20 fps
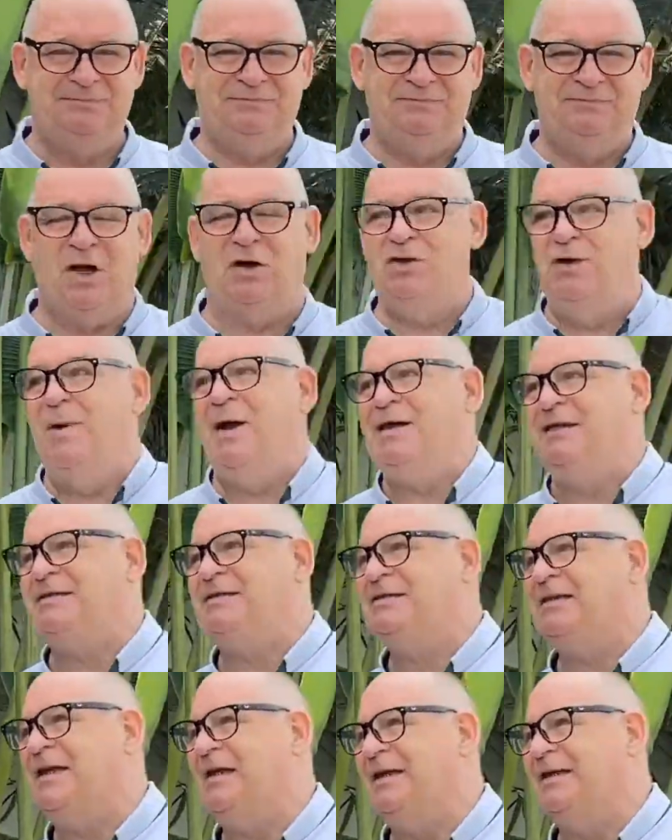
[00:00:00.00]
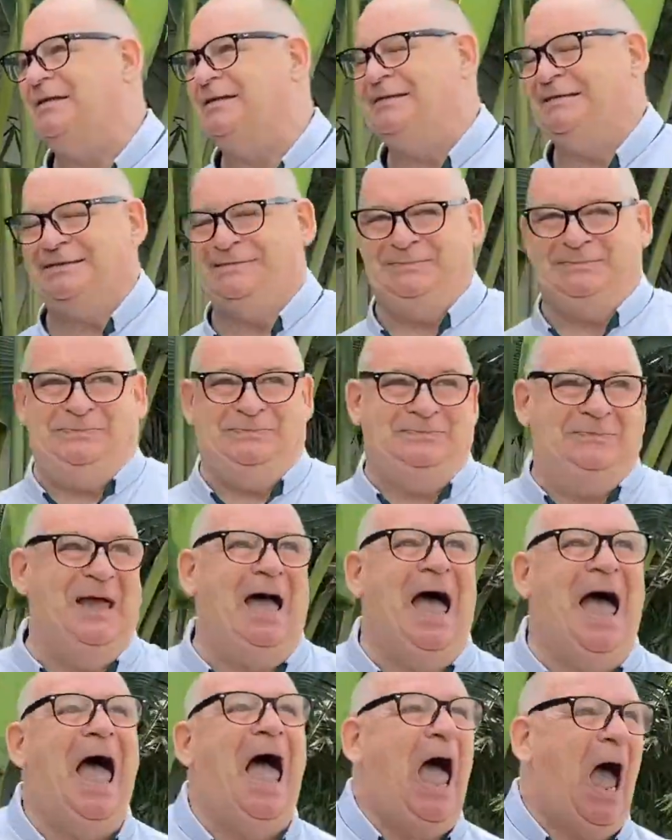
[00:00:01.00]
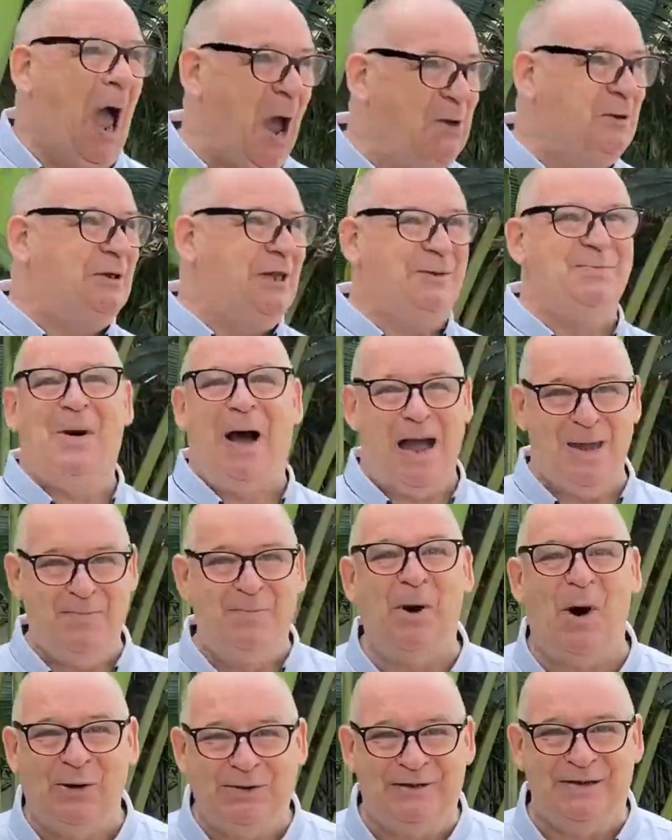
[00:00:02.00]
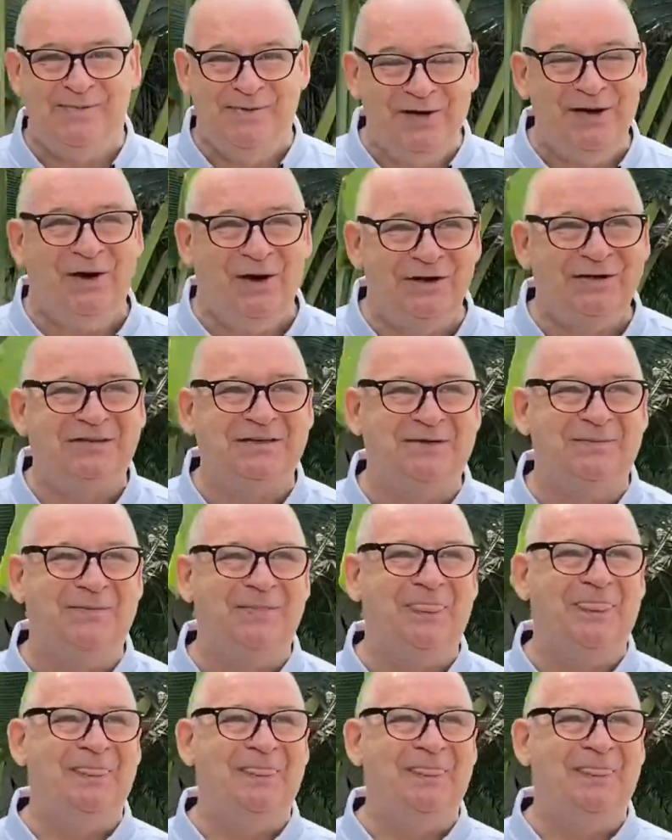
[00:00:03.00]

Now you might say, how can my body be awesome?